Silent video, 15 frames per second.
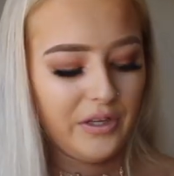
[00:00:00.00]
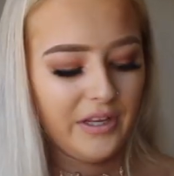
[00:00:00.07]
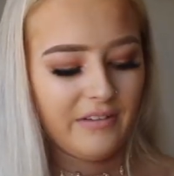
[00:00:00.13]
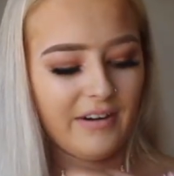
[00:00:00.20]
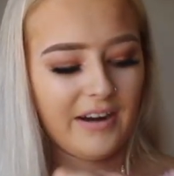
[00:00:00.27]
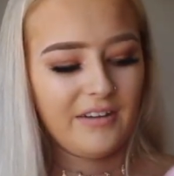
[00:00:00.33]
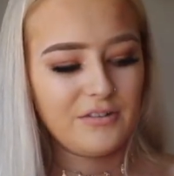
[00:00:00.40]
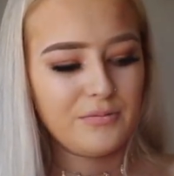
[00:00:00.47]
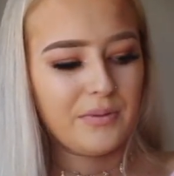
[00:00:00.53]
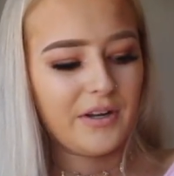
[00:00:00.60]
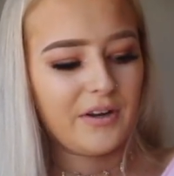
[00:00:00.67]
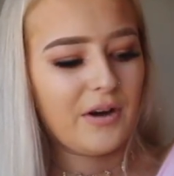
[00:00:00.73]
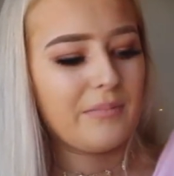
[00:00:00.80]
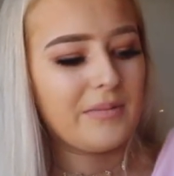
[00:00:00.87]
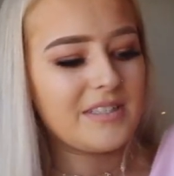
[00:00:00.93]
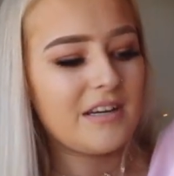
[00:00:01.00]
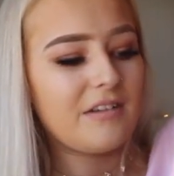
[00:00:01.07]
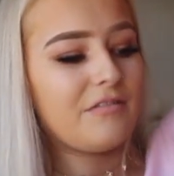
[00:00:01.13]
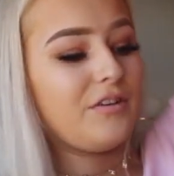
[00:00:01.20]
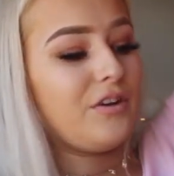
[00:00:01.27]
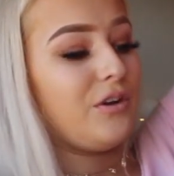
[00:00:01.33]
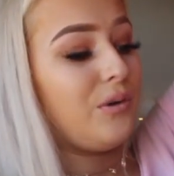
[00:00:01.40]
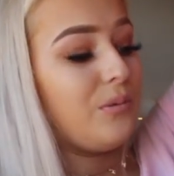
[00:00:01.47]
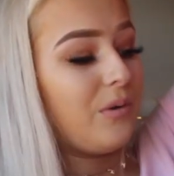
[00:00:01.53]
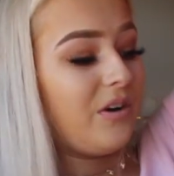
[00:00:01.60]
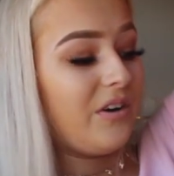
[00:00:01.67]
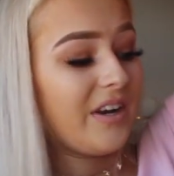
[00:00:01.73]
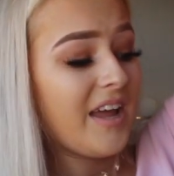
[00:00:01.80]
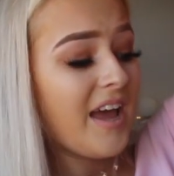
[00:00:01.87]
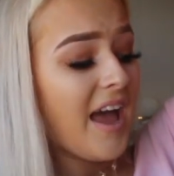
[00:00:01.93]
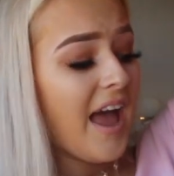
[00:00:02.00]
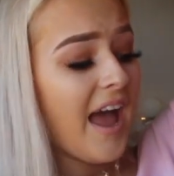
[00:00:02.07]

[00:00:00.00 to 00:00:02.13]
year round. But I got myself a new one.